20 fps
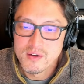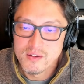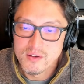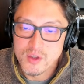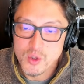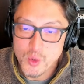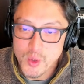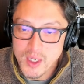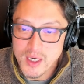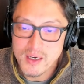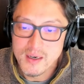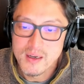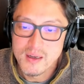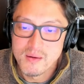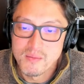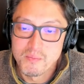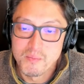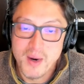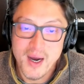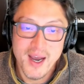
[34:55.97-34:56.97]
You can
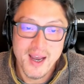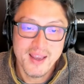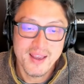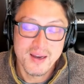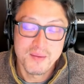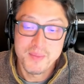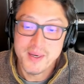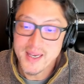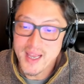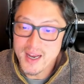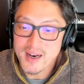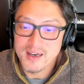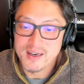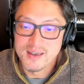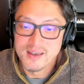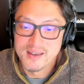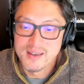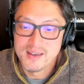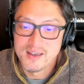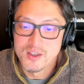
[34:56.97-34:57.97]
buy a banana.
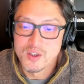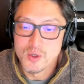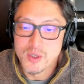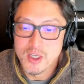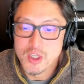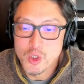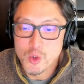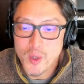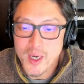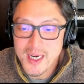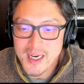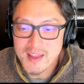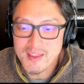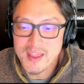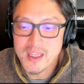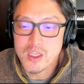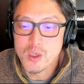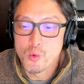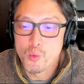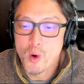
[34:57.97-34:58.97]
You can do anything
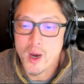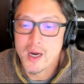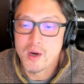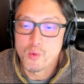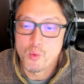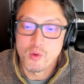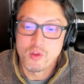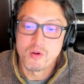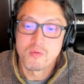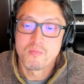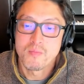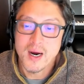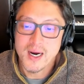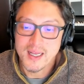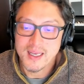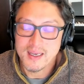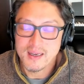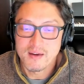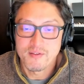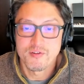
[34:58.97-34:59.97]
you want with your
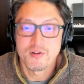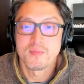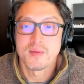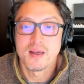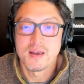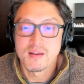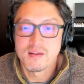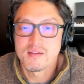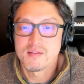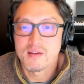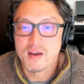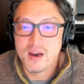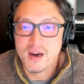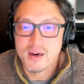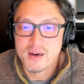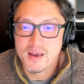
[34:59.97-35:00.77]
money from inside